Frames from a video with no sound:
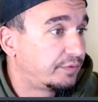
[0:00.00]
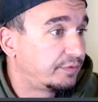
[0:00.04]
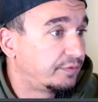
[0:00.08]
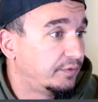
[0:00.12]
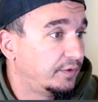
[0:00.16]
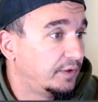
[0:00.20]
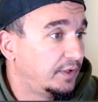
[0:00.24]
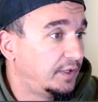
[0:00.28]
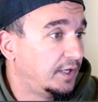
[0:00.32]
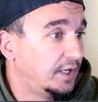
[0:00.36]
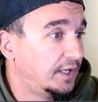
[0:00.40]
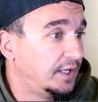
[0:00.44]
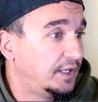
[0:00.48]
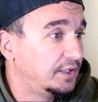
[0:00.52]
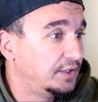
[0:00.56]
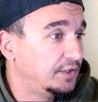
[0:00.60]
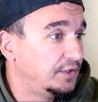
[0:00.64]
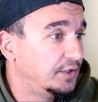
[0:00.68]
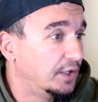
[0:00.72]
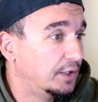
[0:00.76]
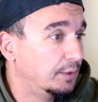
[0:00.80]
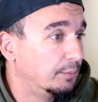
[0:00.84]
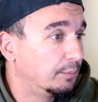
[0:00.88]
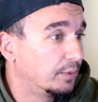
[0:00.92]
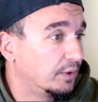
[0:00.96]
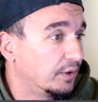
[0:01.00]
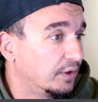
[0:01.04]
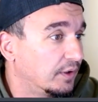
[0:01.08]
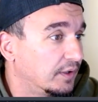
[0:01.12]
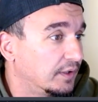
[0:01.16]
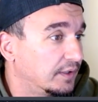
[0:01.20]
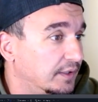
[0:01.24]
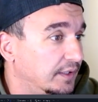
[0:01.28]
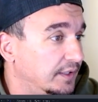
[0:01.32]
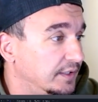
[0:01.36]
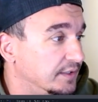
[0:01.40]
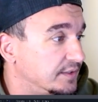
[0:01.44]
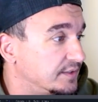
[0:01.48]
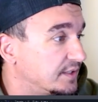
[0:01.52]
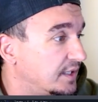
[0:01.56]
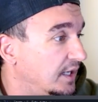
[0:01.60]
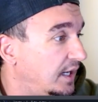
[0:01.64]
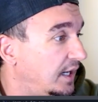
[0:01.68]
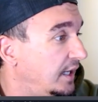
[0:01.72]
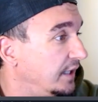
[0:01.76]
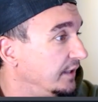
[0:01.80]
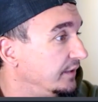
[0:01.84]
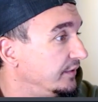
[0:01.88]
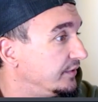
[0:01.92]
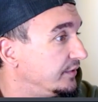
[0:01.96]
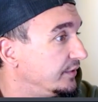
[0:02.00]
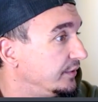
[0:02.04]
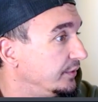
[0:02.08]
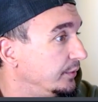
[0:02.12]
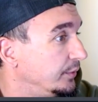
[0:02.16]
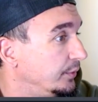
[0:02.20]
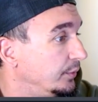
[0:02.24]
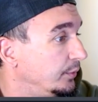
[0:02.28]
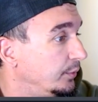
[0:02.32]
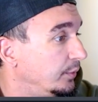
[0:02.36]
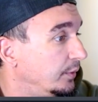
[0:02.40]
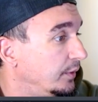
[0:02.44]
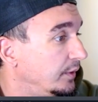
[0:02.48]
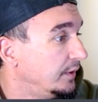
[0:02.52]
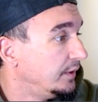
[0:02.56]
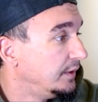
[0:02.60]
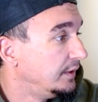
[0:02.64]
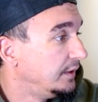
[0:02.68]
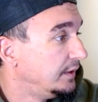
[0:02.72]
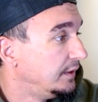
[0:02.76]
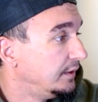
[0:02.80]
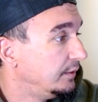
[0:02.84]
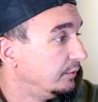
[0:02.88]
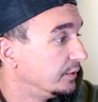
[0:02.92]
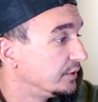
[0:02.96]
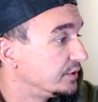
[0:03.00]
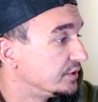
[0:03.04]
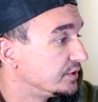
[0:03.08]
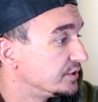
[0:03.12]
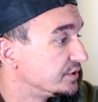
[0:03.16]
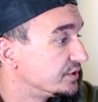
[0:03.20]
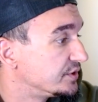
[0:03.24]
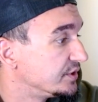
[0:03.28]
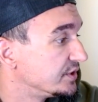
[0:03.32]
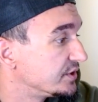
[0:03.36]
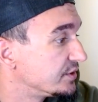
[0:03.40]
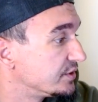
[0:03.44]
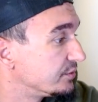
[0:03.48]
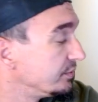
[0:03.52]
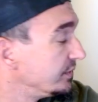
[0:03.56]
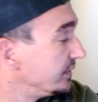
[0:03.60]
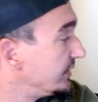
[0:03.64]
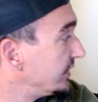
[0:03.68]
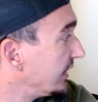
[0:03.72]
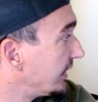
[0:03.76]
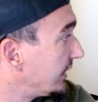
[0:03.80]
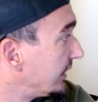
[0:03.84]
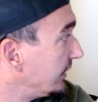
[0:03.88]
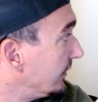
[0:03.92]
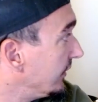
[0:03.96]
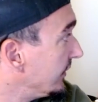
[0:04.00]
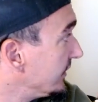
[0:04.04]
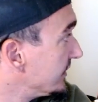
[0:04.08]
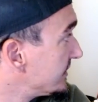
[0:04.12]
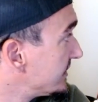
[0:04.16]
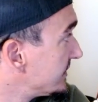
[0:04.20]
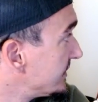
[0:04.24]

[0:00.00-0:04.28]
number it's gotten to, which is just ridiculous.